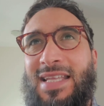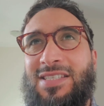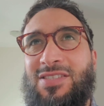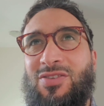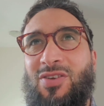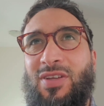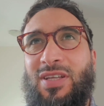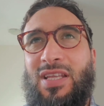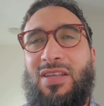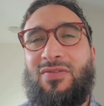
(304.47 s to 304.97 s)
it's
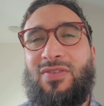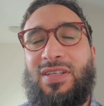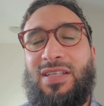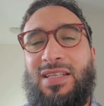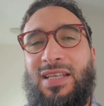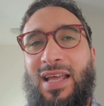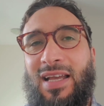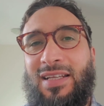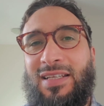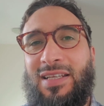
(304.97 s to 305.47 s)
not
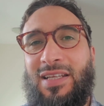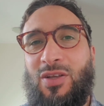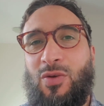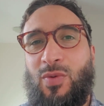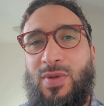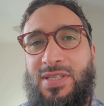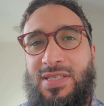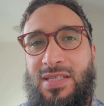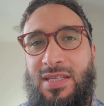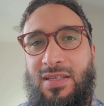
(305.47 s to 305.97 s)
even like
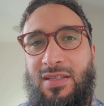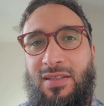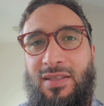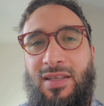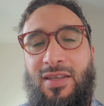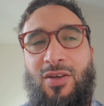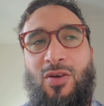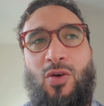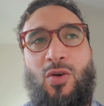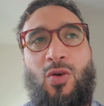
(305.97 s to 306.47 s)

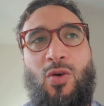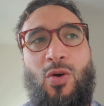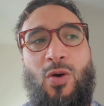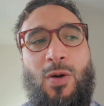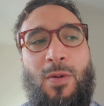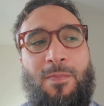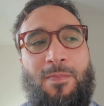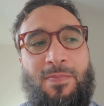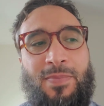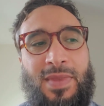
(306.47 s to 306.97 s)
linguistically
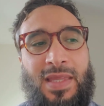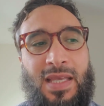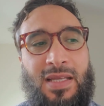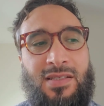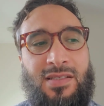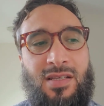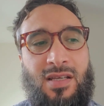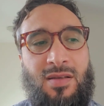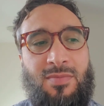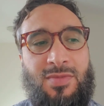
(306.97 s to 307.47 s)
or
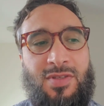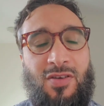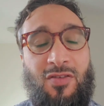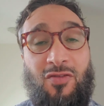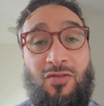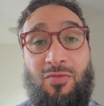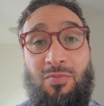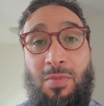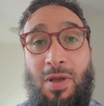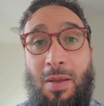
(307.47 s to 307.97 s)
in terms
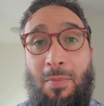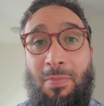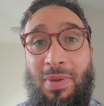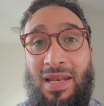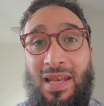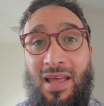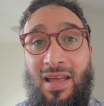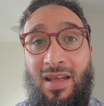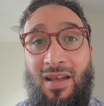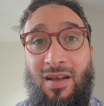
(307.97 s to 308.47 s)
of
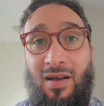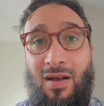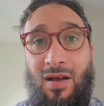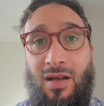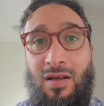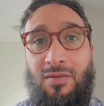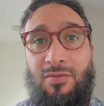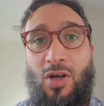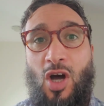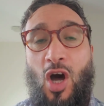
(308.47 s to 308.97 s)

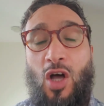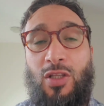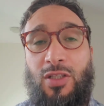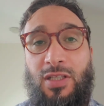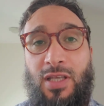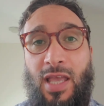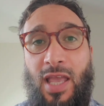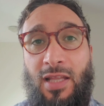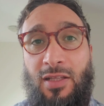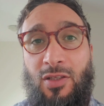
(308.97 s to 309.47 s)
balagha,
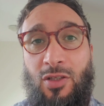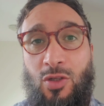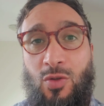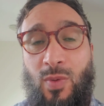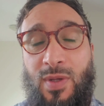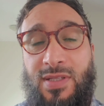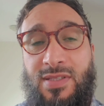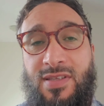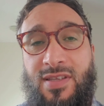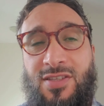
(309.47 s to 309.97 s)

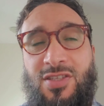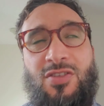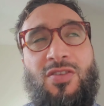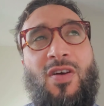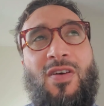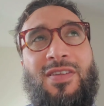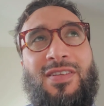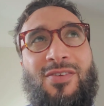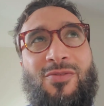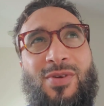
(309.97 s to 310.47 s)
eloquence, it's
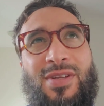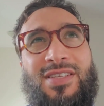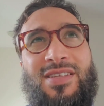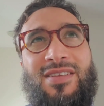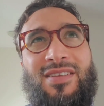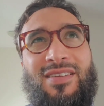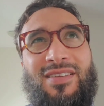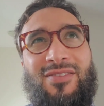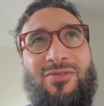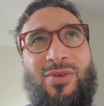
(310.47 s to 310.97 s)
not
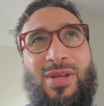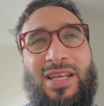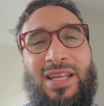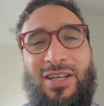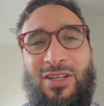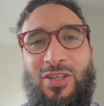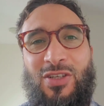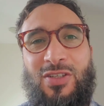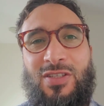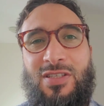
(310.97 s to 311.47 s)
really
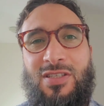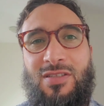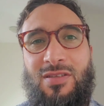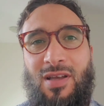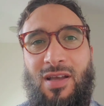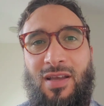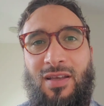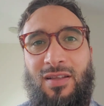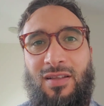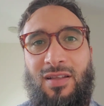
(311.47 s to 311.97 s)
a good
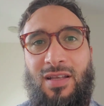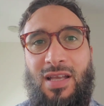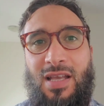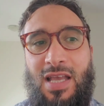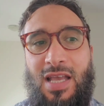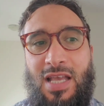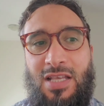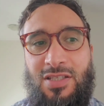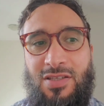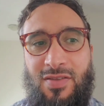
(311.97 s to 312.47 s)
style.
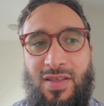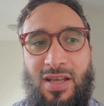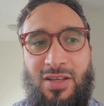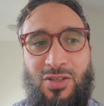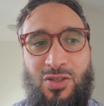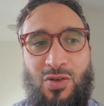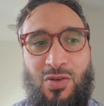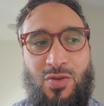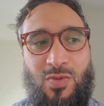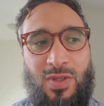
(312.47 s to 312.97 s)
So that
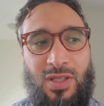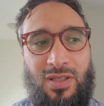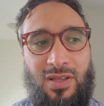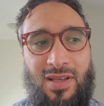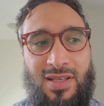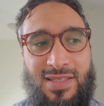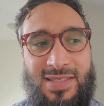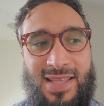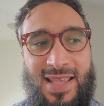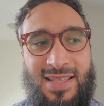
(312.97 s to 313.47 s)
shows when
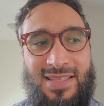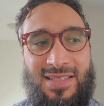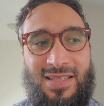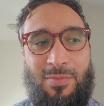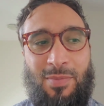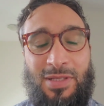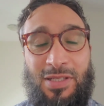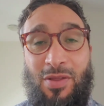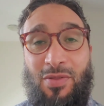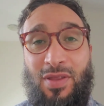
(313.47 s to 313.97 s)
Allah says
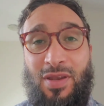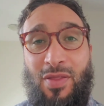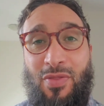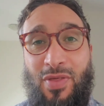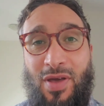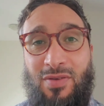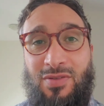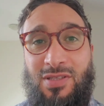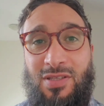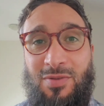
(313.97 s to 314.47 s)
better than a
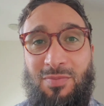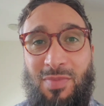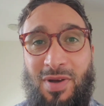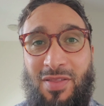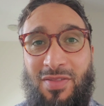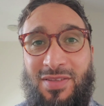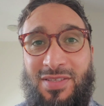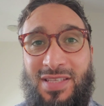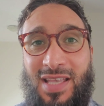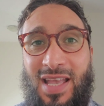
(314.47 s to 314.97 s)
thousand
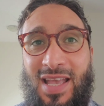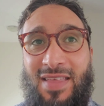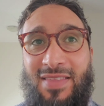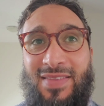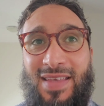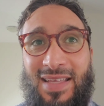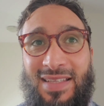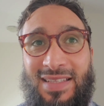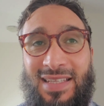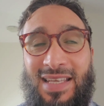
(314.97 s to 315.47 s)
months
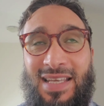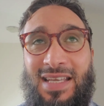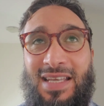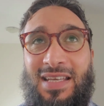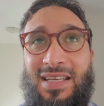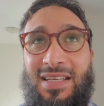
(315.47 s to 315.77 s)
that,